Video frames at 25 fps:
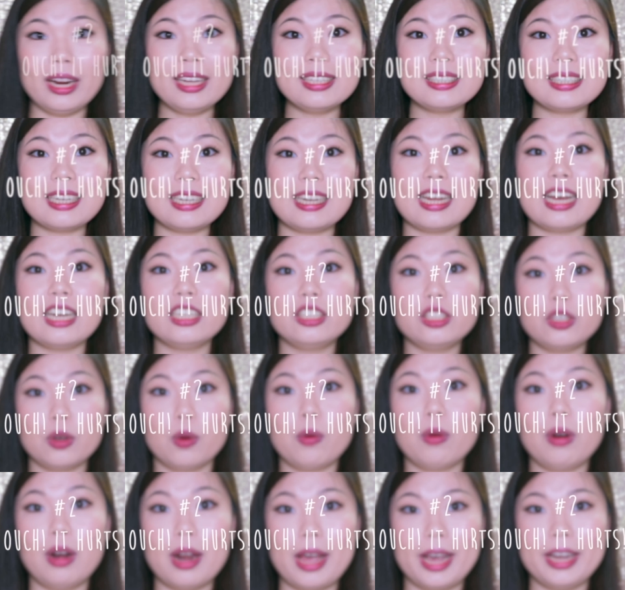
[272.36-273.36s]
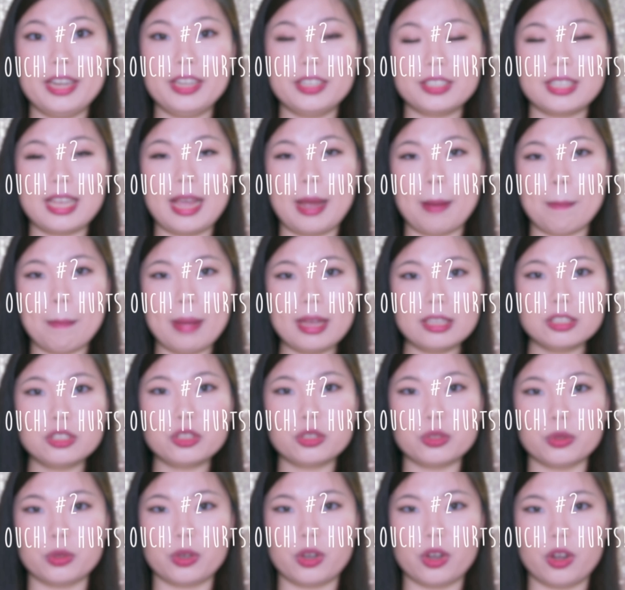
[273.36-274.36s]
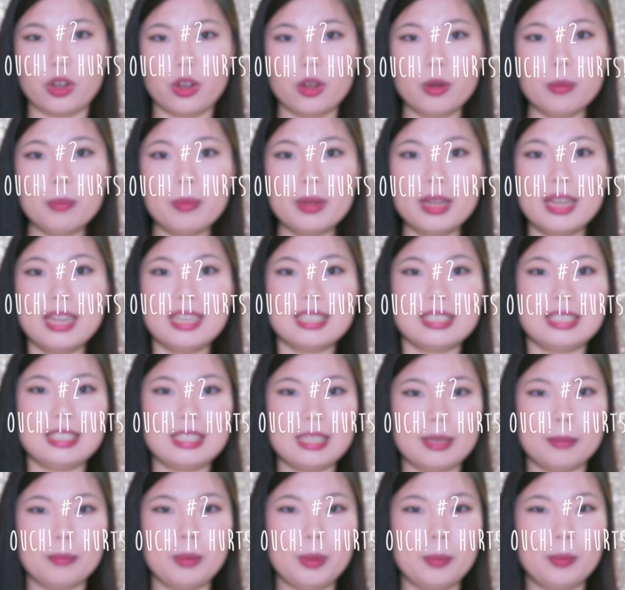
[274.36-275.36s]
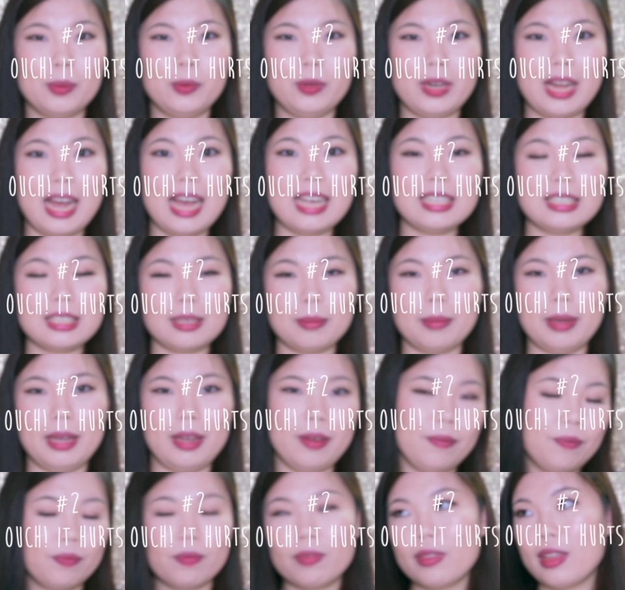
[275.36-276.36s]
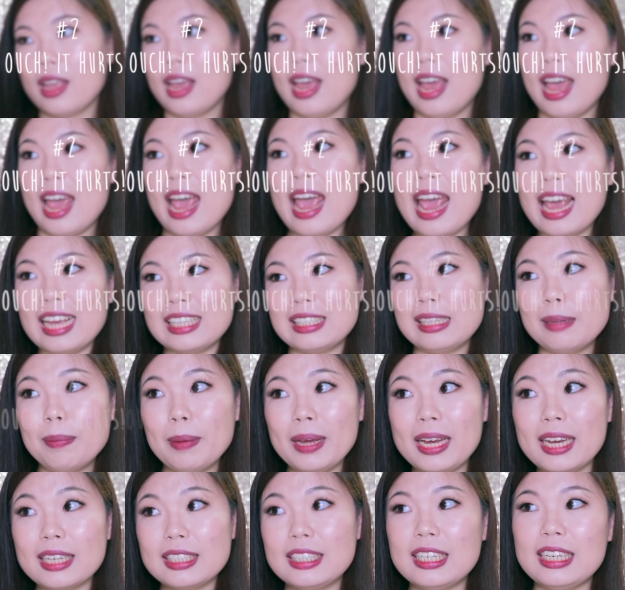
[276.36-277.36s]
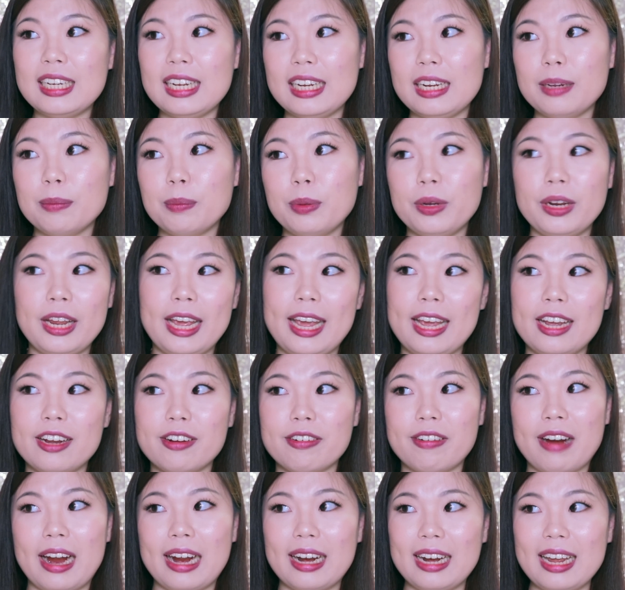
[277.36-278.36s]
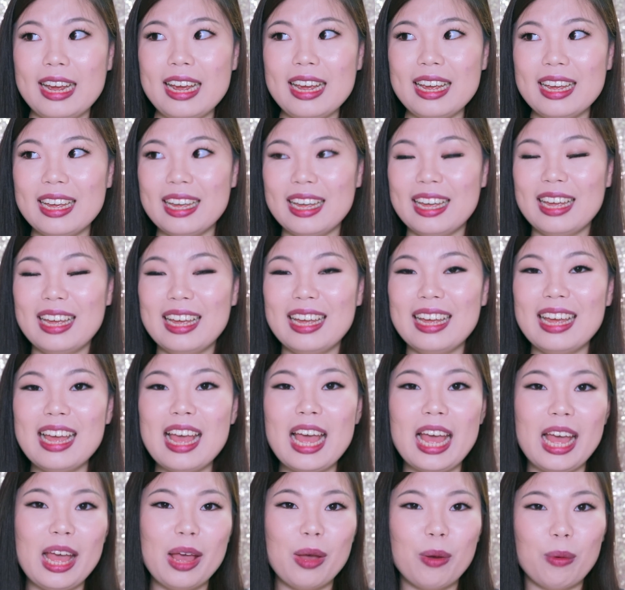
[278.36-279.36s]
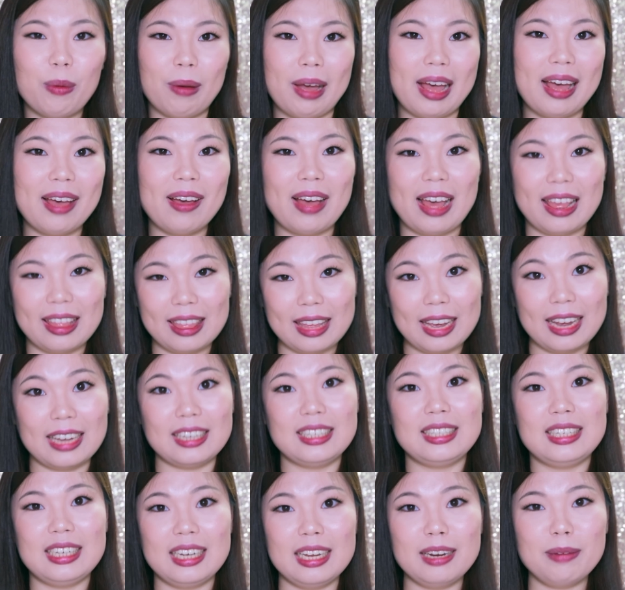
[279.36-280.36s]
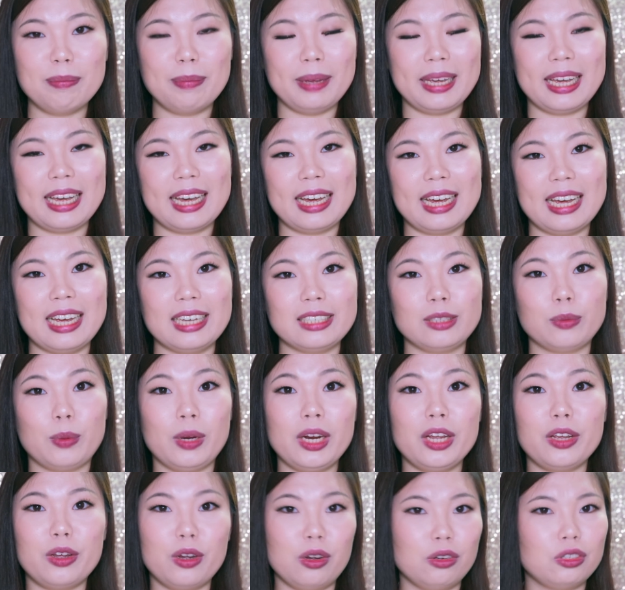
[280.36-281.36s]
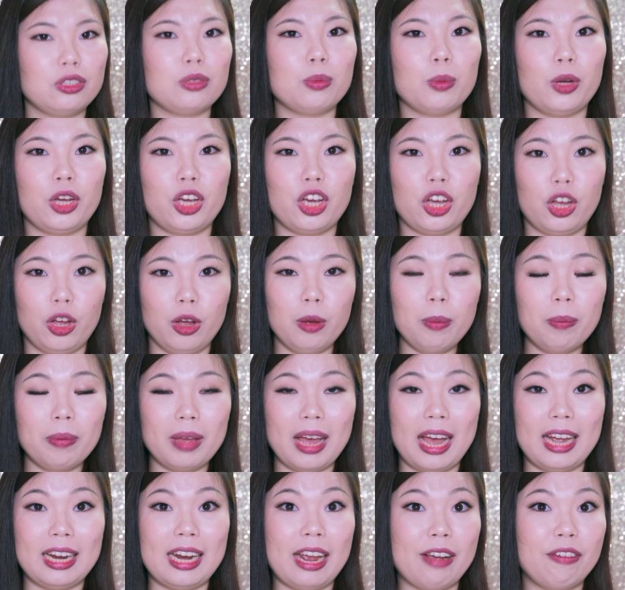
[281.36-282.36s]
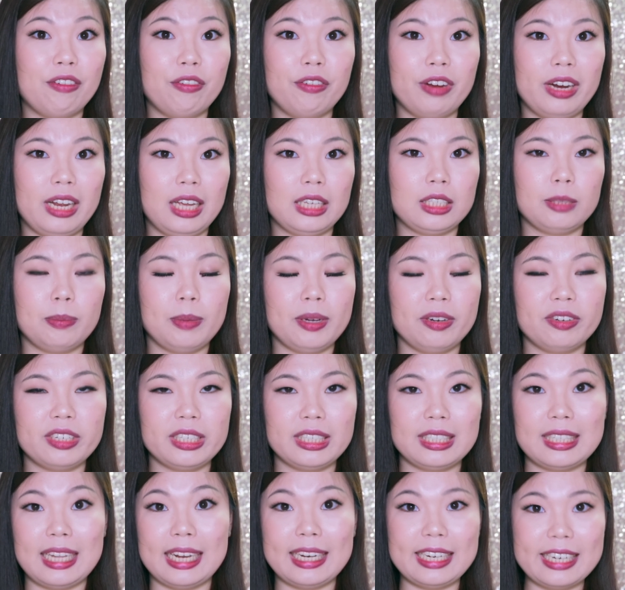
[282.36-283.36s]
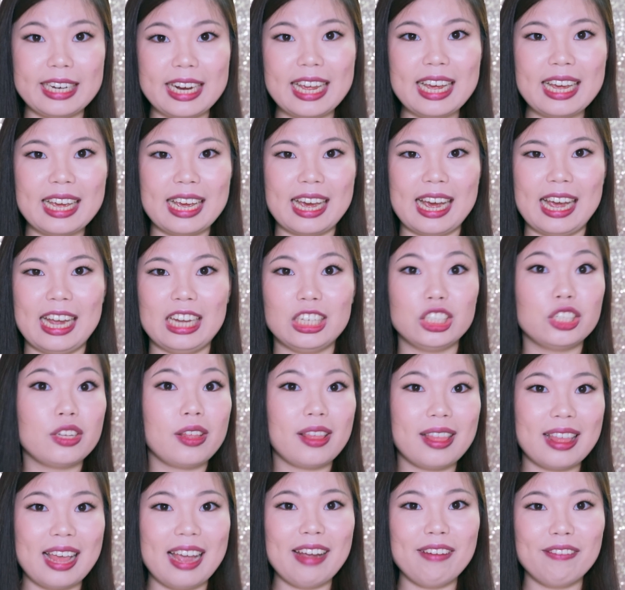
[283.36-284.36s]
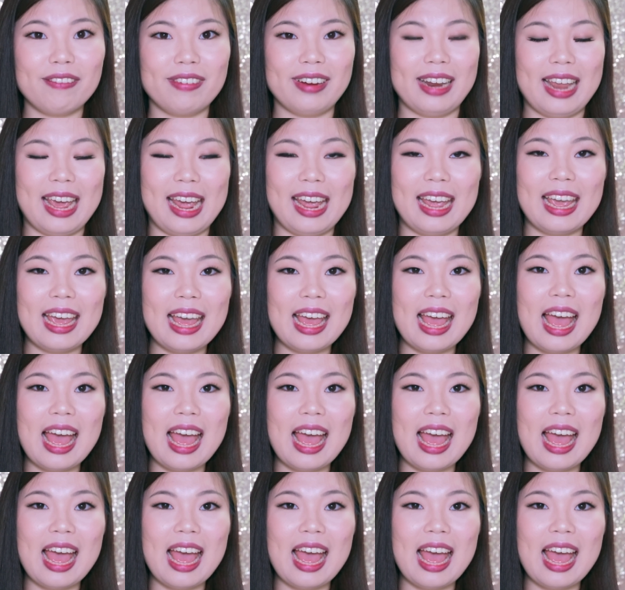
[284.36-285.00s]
I say that I don't like using a menstrual cup, some people would ask me, is it because you didn't put it in correctly? Well, I think I did, because when I used my cup, I never really experienced any leakage, thankfully.